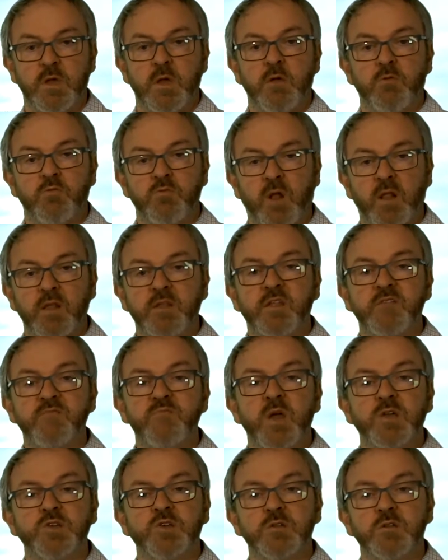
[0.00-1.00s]
Relative
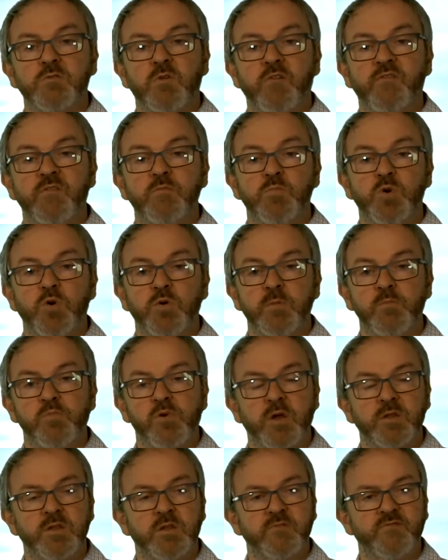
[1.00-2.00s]
measures are often more
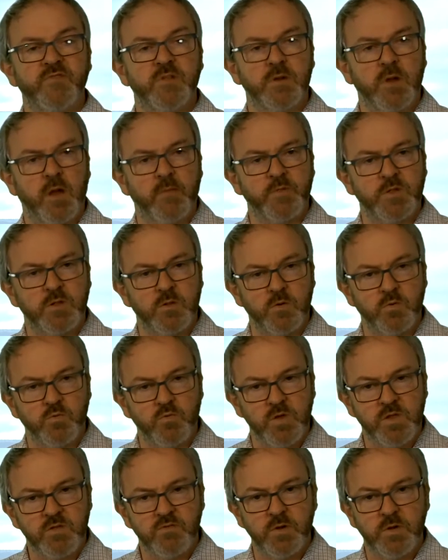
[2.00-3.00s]
impressive than absolute
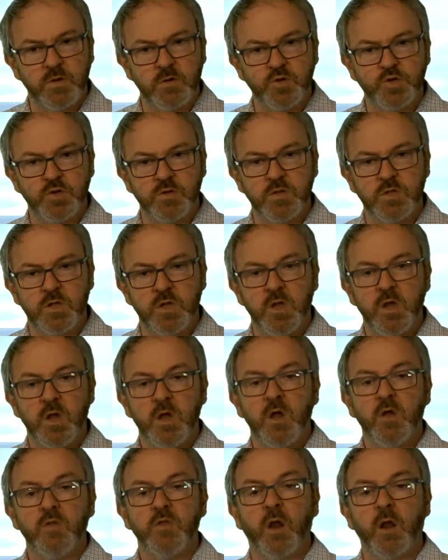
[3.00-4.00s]
risk reductions.
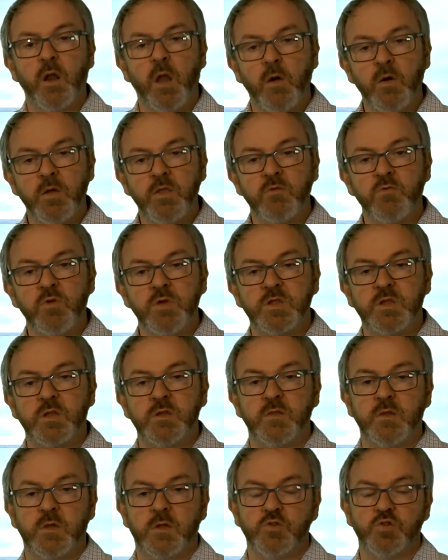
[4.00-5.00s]
The lower the risk in
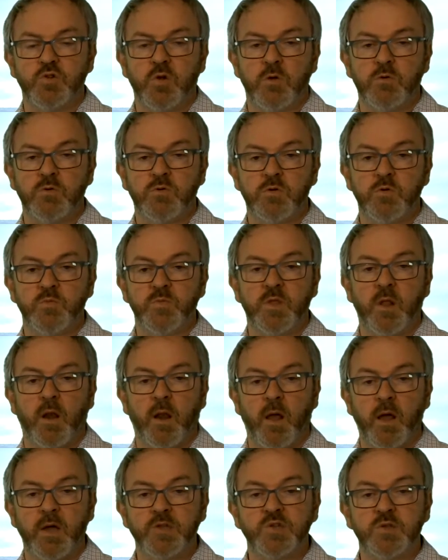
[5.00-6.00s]
the control group, the
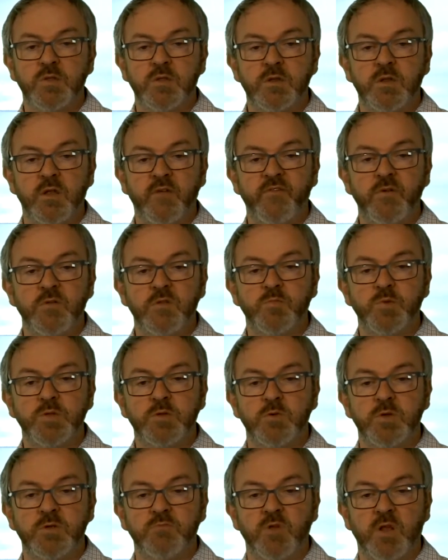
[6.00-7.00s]
larger the difference
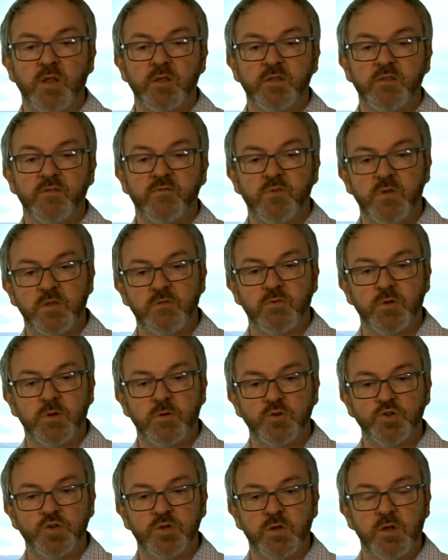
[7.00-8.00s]
between relative risk
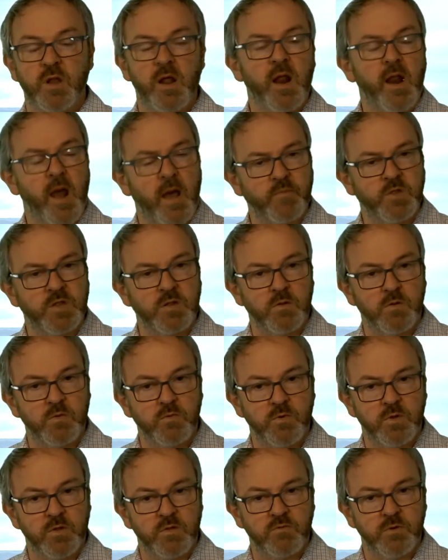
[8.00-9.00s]
reduction and absolute
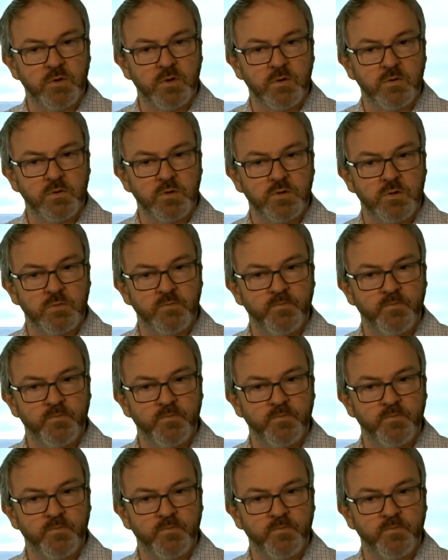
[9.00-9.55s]
risk reduction.